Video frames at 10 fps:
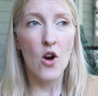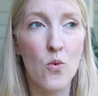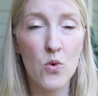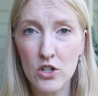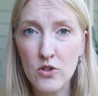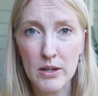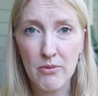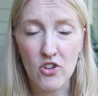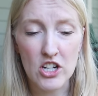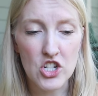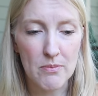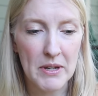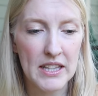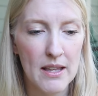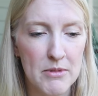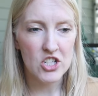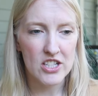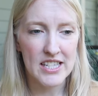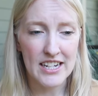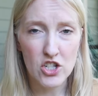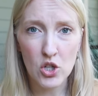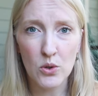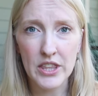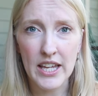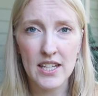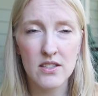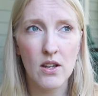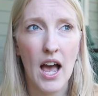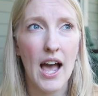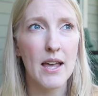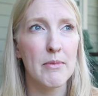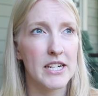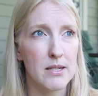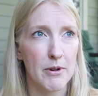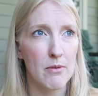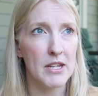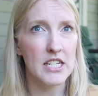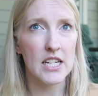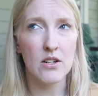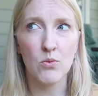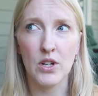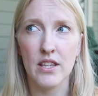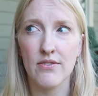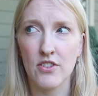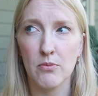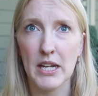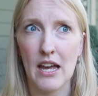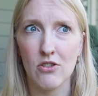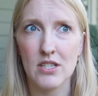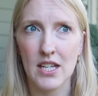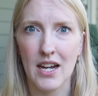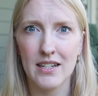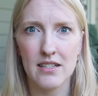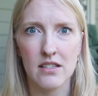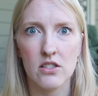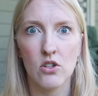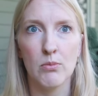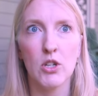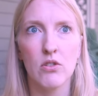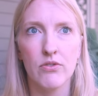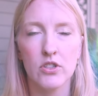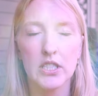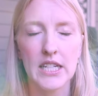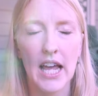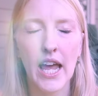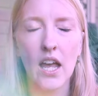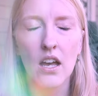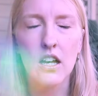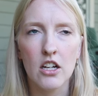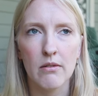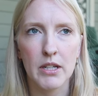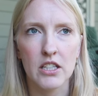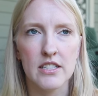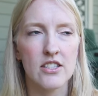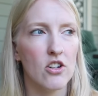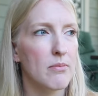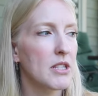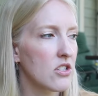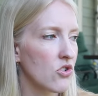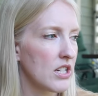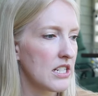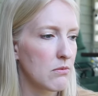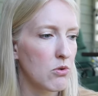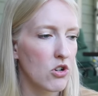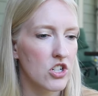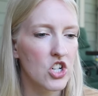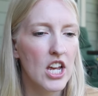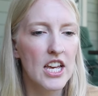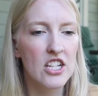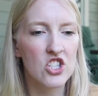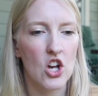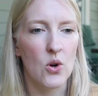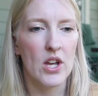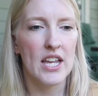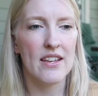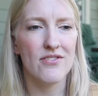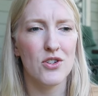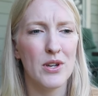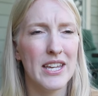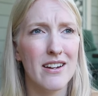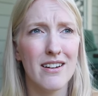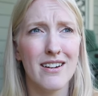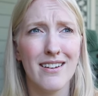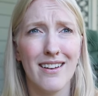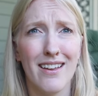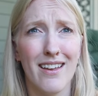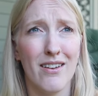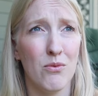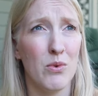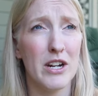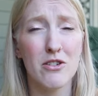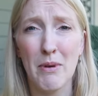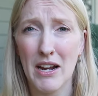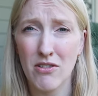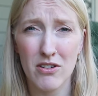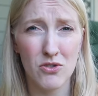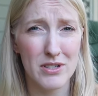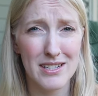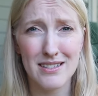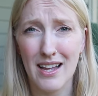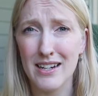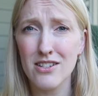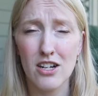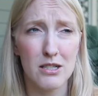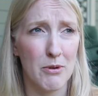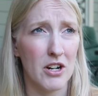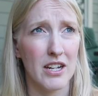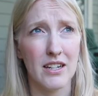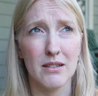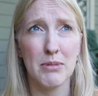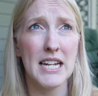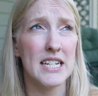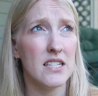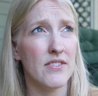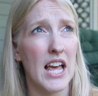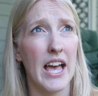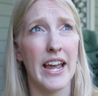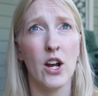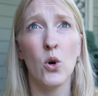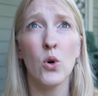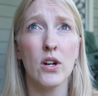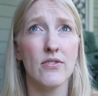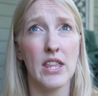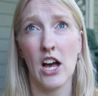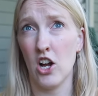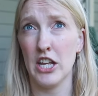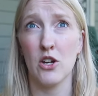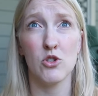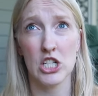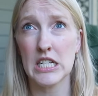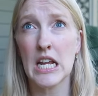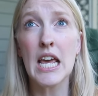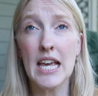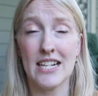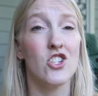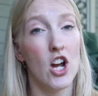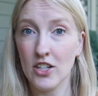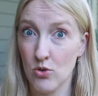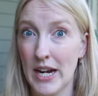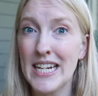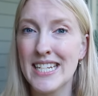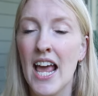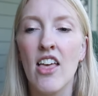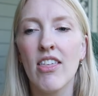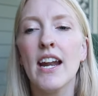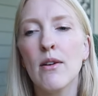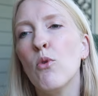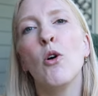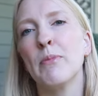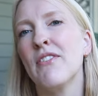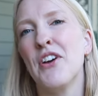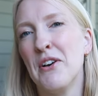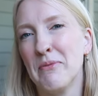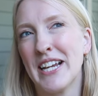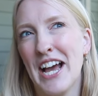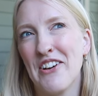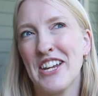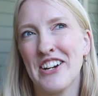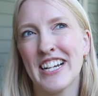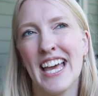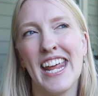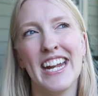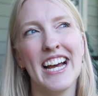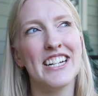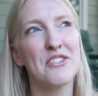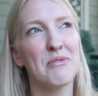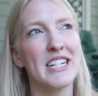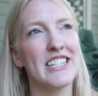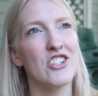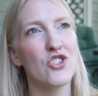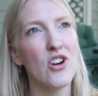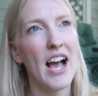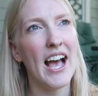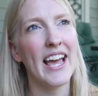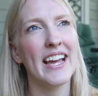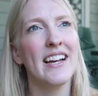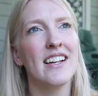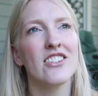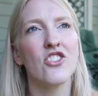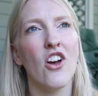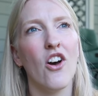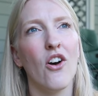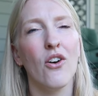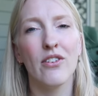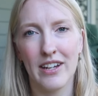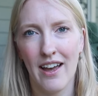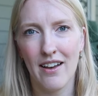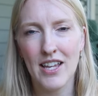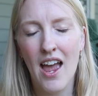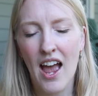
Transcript: Real quick before I jump in, let me just say two things. I am experimenting with filming outside because it's so beautiful today. Oh my goodness. So I'm in the screened in porch. So if you hear weird background noises like dogs barking, planes flying, or if the audio just is not great, then I won't be filming out here again. I just wanted to try, so yeah.